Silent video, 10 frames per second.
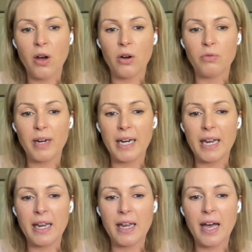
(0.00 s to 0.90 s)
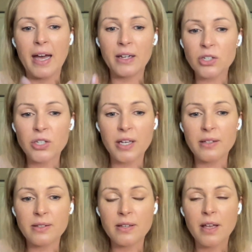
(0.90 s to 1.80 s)
are really
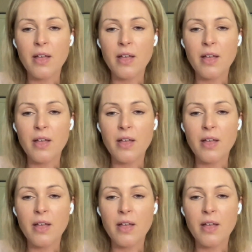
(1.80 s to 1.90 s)
anxious.